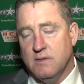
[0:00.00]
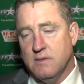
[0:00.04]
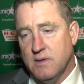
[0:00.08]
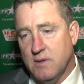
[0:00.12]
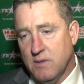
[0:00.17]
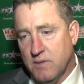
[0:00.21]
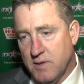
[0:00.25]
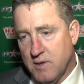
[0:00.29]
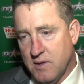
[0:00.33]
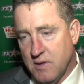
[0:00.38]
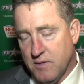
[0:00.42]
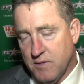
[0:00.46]
you
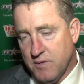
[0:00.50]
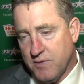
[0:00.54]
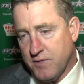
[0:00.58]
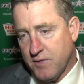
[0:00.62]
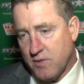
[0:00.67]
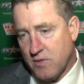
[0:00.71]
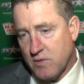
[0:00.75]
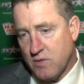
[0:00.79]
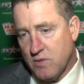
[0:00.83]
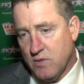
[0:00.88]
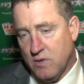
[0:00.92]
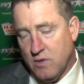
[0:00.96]
know, then on the
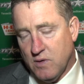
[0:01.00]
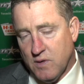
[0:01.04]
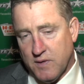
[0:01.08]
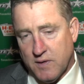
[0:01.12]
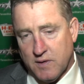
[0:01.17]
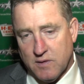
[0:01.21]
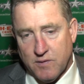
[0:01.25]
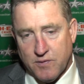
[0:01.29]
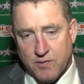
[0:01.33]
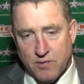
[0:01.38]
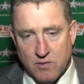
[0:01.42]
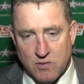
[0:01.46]
third goal, I
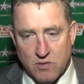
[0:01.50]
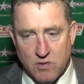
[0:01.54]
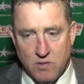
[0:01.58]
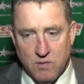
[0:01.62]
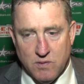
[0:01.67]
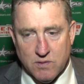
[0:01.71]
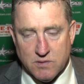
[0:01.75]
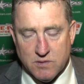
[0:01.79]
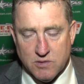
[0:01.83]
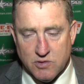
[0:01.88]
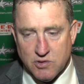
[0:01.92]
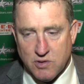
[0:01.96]
think the third
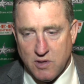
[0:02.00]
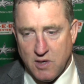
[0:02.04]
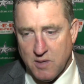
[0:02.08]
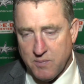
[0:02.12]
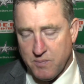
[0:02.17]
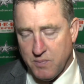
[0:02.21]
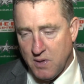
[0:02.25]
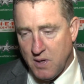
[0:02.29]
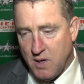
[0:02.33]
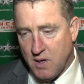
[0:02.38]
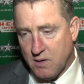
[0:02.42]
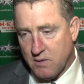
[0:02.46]
goal was the
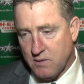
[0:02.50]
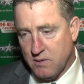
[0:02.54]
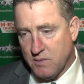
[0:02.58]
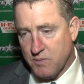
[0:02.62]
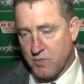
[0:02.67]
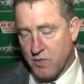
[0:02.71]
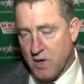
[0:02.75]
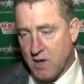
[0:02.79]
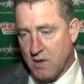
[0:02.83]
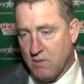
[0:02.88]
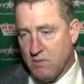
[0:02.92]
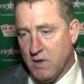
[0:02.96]
shot block on the
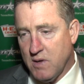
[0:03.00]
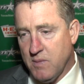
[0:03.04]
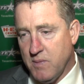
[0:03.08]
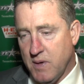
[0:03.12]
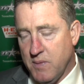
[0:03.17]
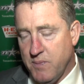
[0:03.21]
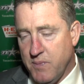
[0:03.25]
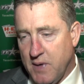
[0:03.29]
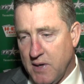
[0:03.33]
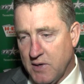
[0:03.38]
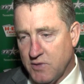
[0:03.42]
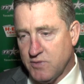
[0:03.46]
breakaway
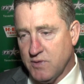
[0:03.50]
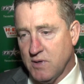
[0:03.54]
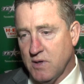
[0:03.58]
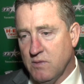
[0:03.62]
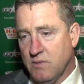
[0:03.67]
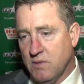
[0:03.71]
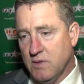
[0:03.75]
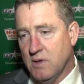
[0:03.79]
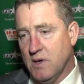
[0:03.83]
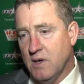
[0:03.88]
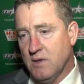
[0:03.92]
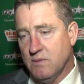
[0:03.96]
by
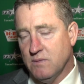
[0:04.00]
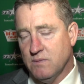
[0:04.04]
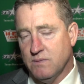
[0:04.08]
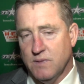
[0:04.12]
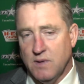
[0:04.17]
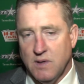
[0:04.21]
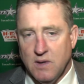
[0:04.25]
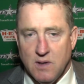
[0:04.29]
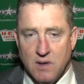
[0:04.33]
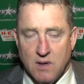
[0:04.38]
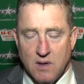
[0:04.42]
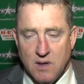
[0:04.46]
Patrick, where I, you
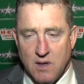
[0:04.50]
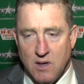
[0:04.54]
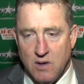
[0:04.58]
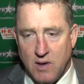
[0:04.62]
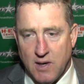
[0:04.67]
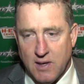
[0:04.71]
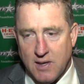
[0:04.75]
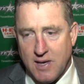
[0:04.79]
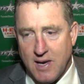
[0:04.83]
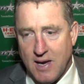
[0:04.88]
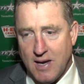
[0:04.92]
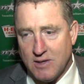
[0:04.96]
know,
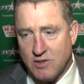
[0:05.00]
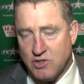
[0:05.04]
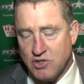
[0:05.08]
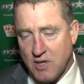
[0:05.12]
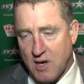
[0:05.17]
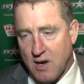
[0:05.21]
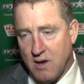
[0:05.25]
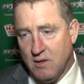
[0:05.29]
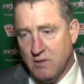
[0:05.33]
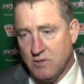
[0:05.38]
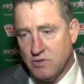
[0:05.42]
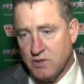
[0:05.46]
I can't
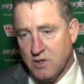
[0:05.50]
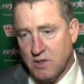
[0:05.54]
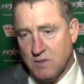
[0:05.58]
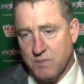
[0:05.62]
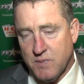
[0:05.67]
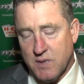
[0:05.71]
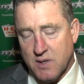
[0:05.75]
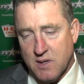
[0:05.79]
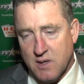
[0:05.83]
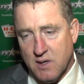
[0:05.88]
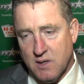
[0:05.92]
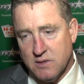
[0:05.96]
challenge
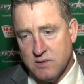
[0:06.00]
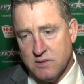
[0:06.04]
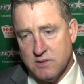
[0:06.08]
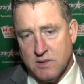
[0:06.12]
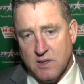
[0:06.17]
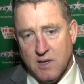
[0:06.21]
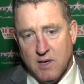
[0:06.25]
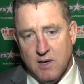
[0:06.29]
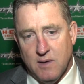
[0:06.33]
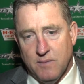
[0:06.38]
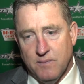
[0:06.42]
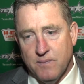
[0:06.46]
it because
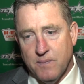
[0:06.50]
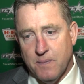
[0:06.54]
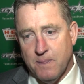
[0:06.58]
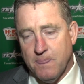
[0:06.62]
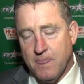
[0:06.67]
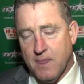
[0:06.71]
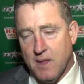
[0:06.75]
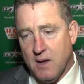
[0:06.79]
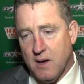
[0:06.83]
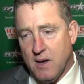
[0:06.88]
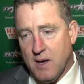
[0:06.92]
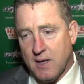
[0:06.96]
um,
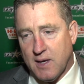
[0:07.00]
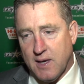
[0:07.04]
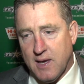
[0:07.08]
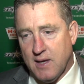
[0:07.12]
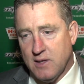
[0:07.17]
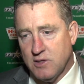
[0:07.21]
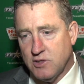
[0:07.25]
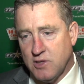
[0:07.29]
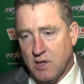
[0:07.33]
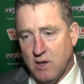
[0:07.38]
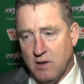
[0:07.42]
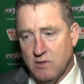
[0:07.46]
I
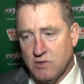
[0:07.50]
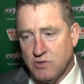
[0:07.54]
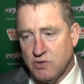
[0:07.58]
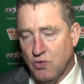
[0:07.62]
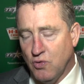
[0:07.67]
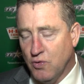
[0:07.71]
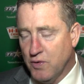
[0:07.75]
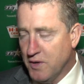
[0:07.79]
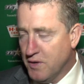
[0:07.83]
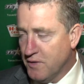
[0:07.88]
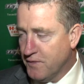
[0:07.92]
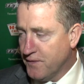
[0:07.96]
can't challenge
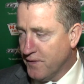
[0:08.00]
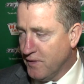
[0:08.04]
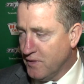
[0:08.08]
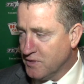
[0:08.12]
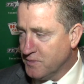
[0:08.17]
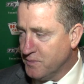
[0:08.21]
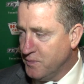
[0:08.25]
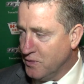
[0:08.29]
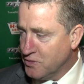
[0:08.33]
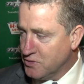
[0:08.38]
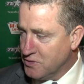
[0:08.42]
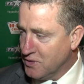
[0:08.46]
goalie
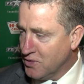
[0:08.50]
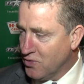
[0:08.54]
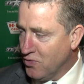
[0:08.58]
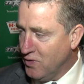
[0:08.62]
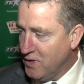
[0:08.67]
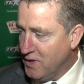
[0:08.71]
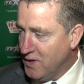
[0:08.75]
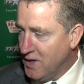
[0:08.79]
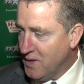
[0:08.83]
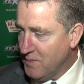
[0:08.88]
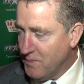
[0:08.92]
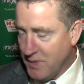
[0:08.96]
interference pushing the
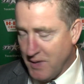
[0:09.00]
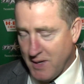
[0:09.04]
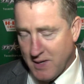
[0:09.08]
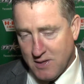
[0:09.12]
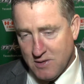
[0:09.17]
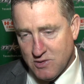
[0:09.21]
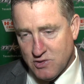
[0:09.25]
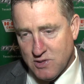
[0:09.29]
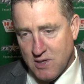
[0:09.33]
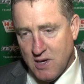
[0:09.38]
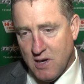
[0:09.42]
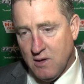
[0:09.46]
goalie net, but I
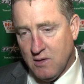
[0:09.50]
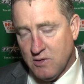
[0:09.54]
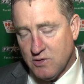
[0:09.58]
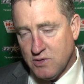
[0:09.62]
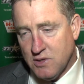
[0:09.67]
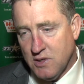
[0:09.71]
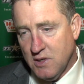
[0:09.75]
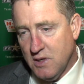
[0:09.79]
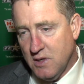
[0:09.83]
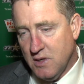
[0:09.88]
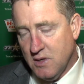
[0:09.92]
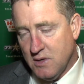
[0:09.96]
can
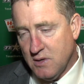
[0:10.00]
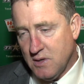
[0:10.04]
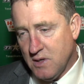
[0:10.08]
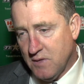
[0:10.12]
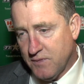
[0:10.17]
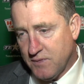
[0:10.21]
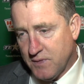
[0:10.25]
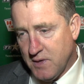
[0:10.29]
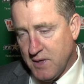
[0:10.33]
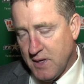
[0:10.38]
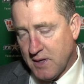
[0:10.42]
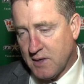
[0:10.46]
challenge
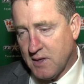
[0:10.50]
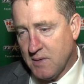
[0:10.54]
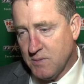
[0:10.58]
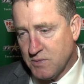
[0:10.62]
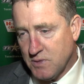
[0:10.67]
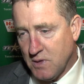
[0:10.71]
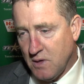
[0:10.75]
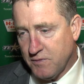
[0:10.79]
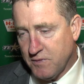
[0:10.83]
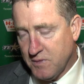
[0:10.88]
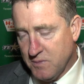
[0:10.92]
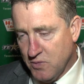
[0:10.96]
if the net
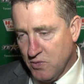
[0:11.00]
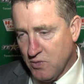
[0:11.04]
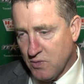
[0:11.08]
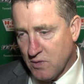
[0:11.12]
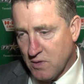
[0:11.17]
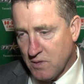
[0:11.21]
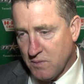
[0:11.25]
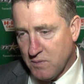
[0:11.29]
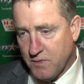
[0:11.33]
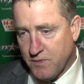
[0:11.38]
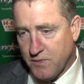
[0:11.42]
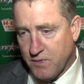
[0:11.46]
comes off the
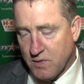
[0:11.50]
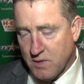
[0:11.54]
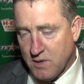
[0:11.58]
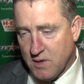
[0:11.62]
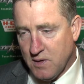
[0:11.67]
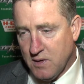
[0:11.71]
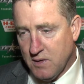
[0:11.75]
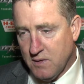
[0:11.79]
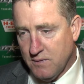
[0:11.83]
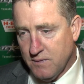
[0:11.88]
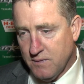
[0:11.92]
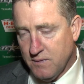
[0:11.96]
mooring before
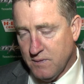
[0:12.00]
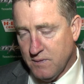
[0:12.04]
the